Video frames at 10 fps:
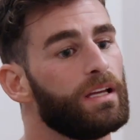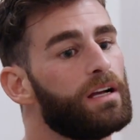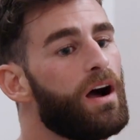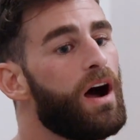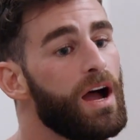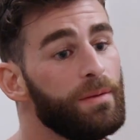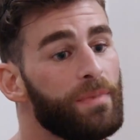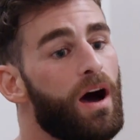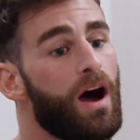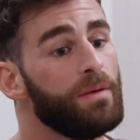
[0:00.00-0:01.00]
like,
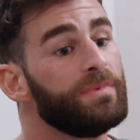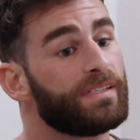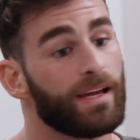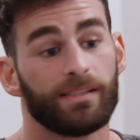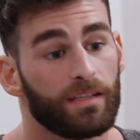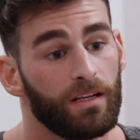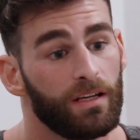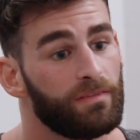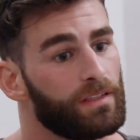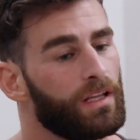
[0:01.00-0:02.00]
I'm
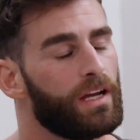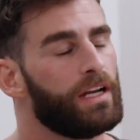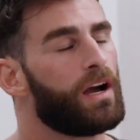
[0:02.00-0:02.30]
sensitive and like...